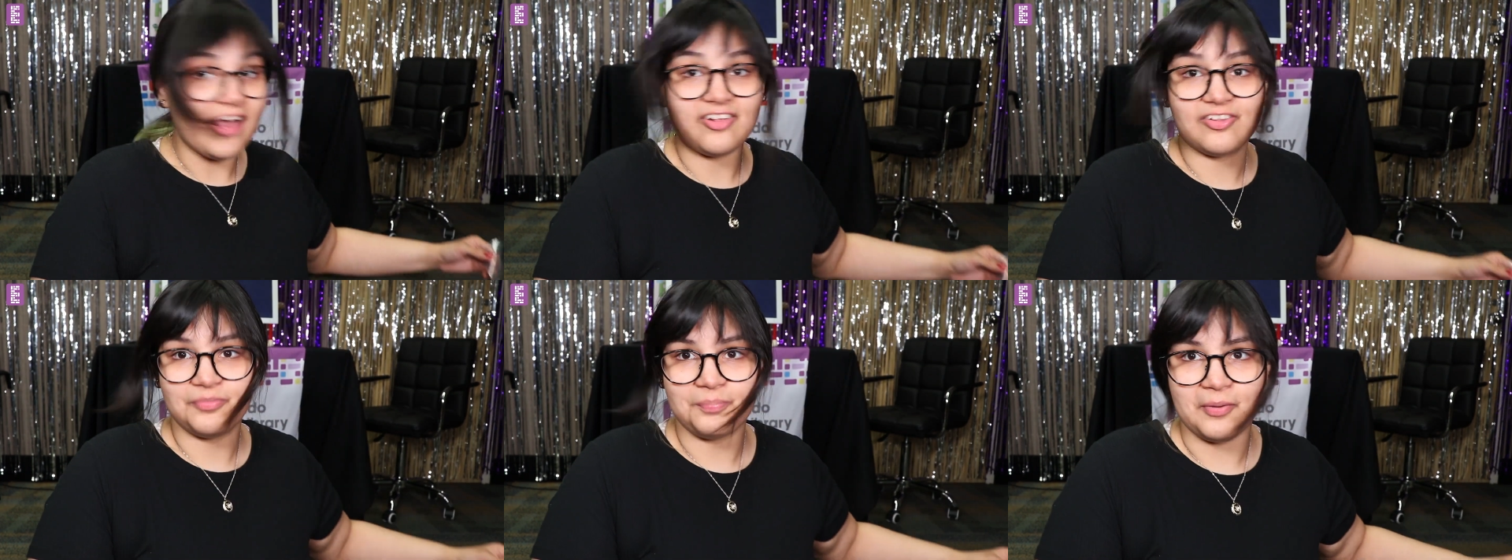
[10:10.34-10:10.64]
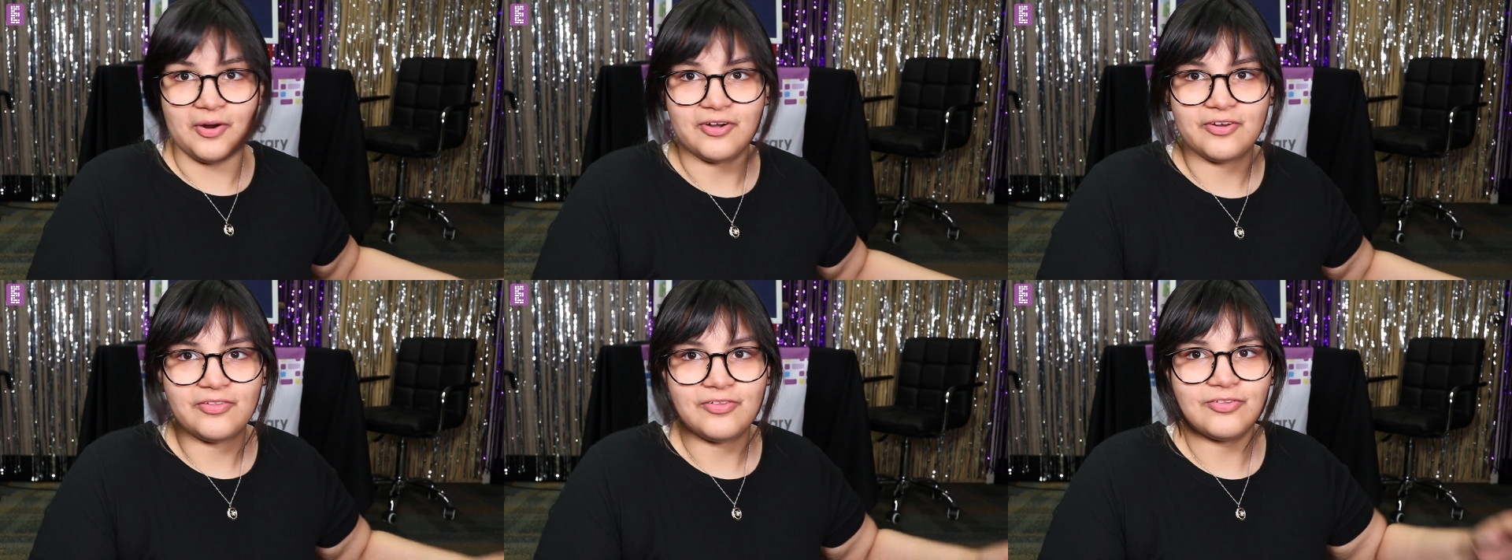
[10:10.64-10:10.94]
as
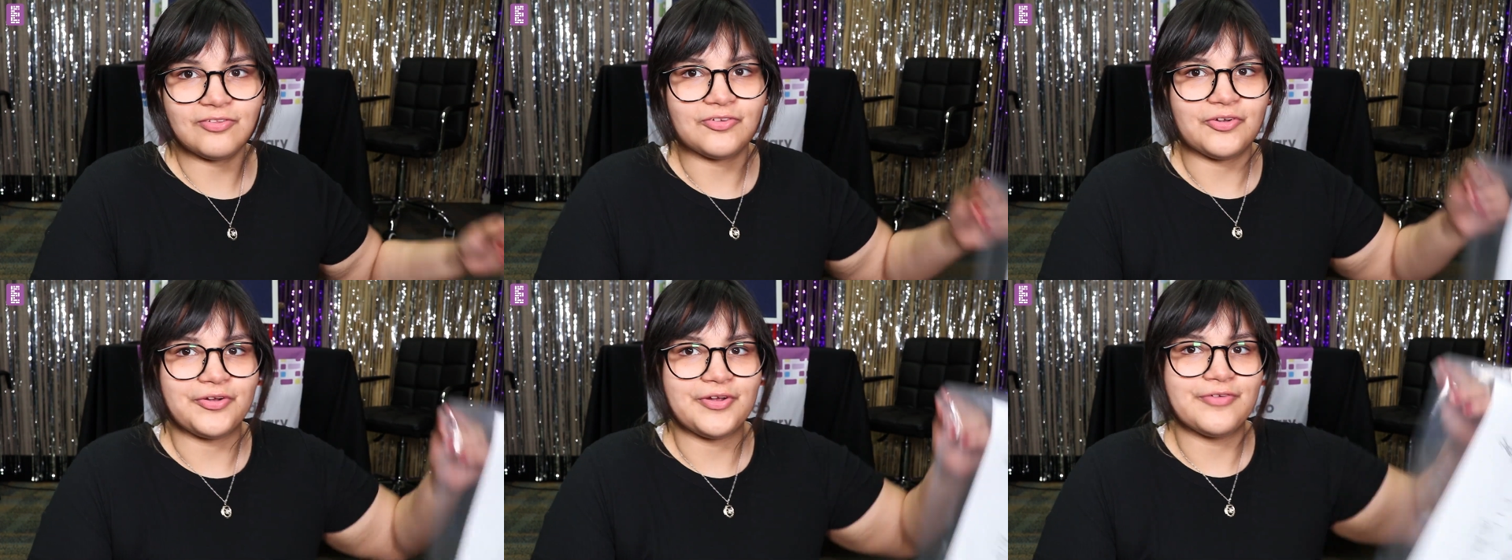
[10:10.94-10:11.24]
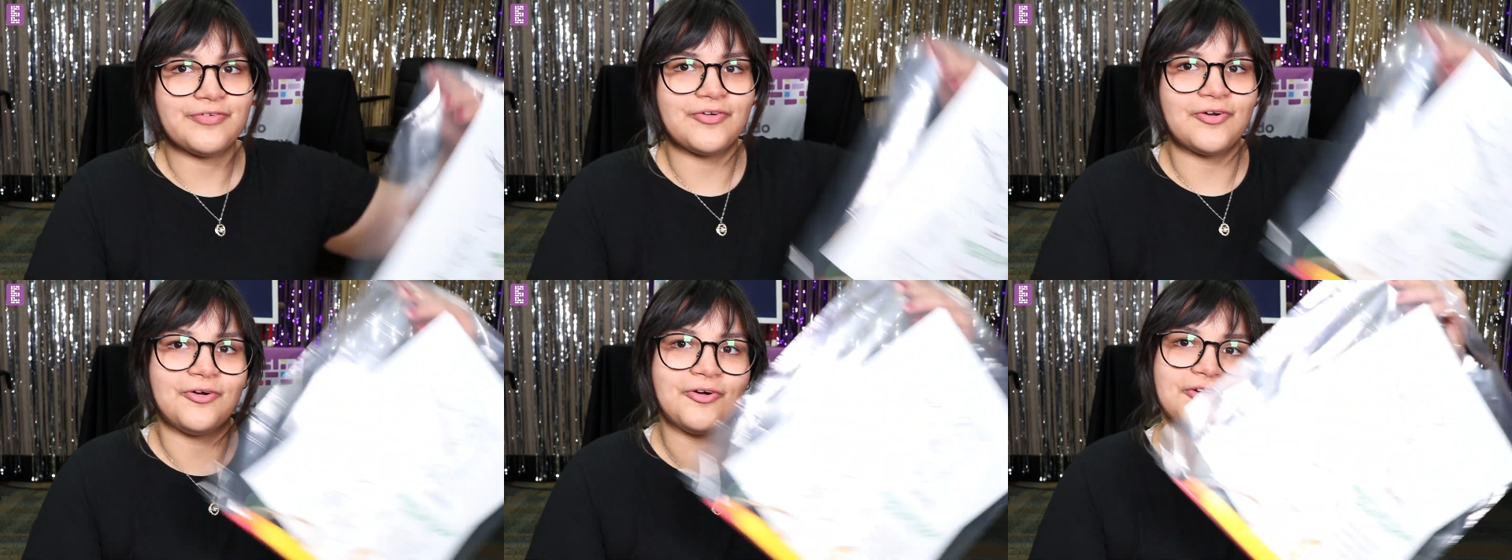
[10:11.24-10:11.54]
part of the story,
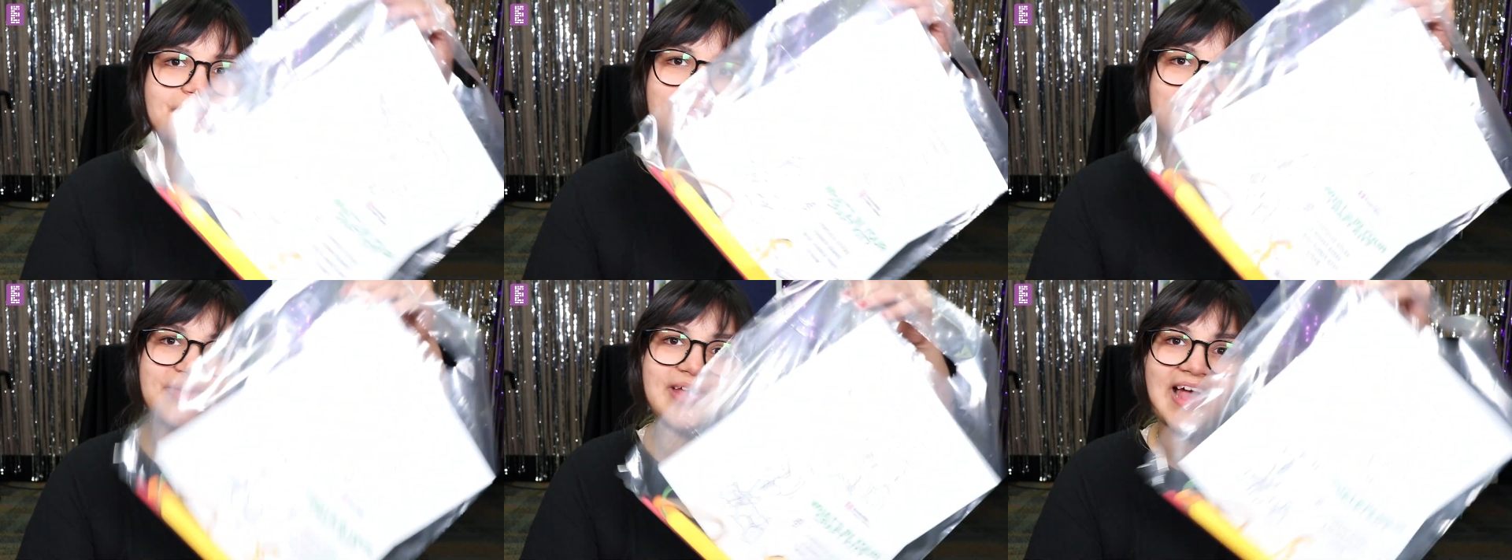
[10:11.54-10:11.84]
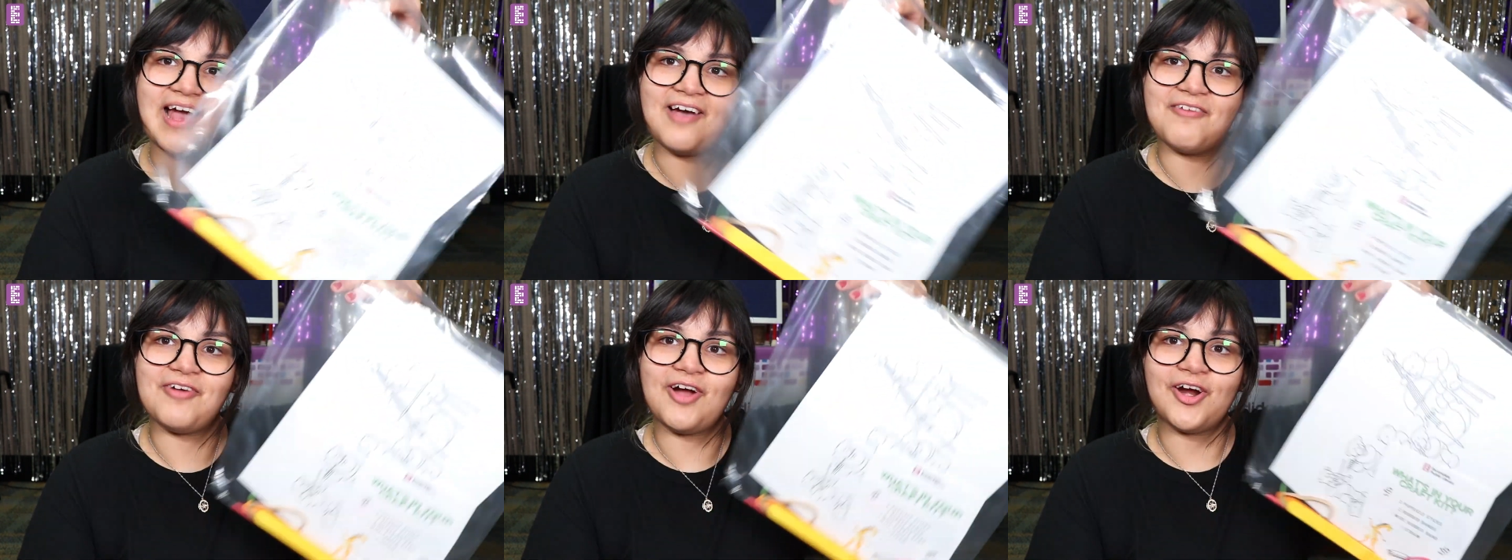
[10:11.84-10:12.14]
of course, we
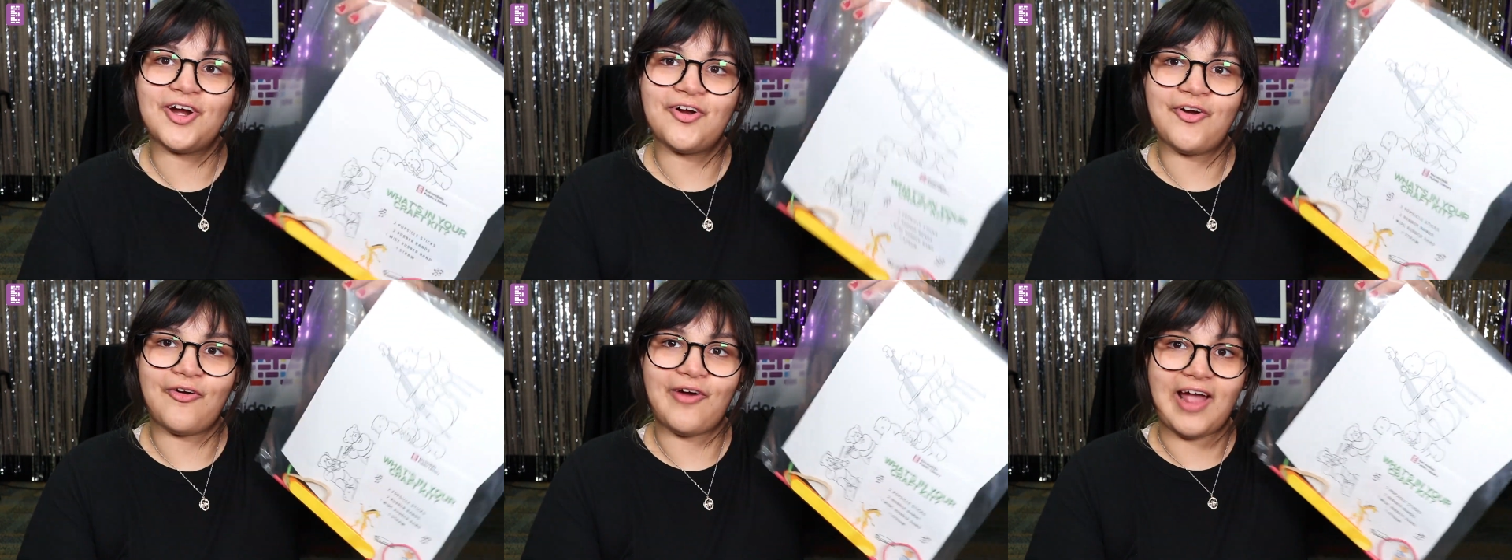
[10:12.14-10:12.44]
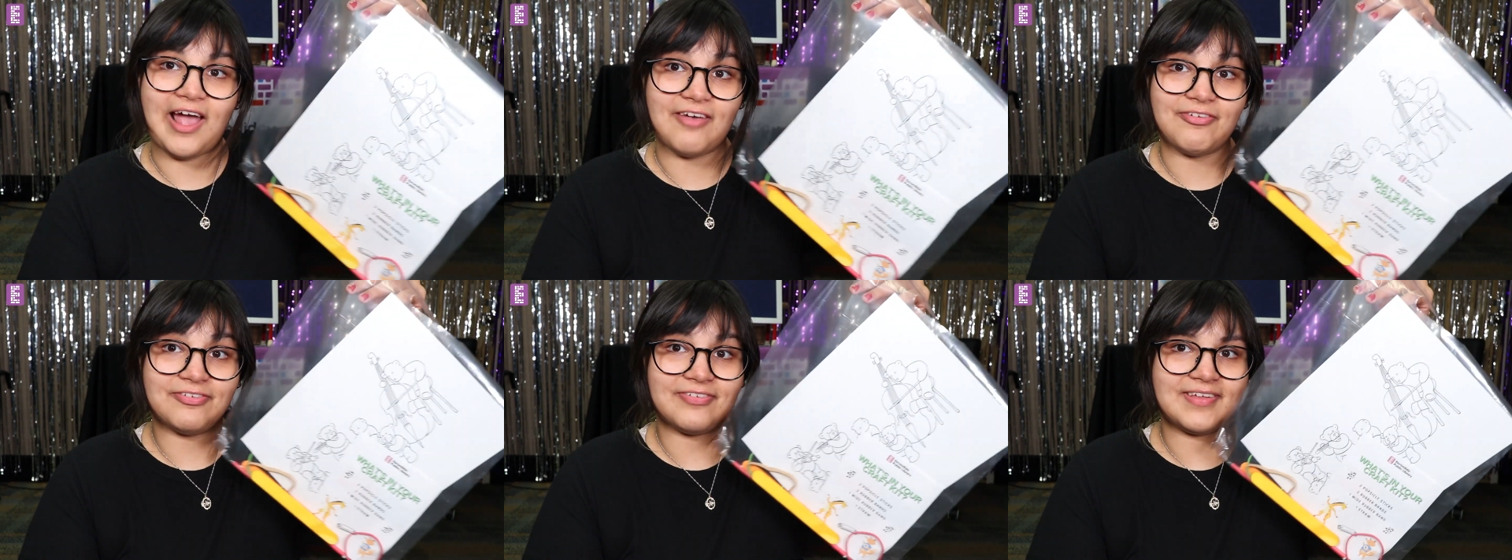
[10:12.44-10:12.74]
have our
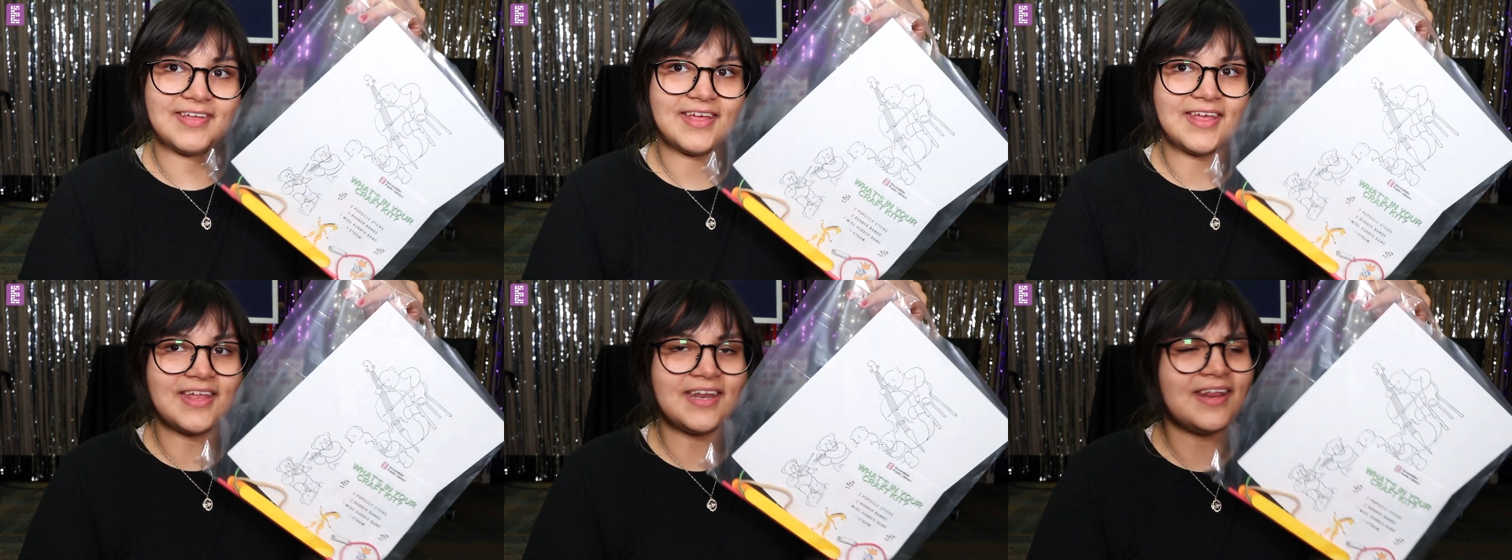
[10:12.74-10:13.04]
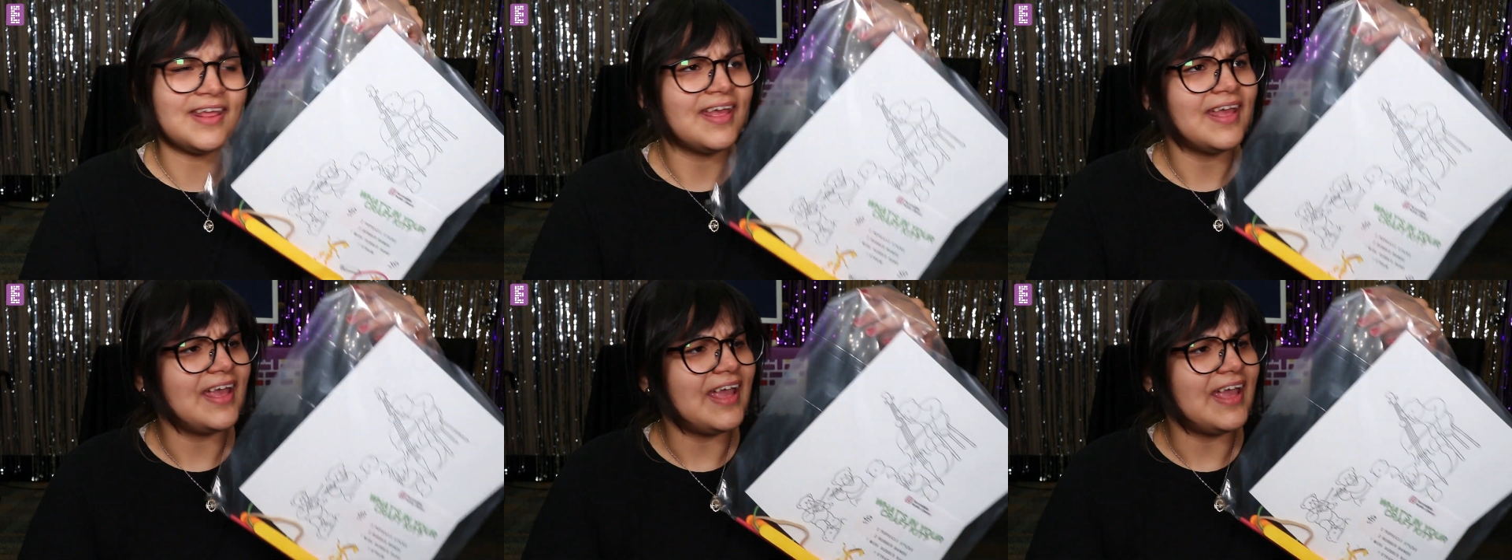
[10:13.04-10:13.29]
craft kit,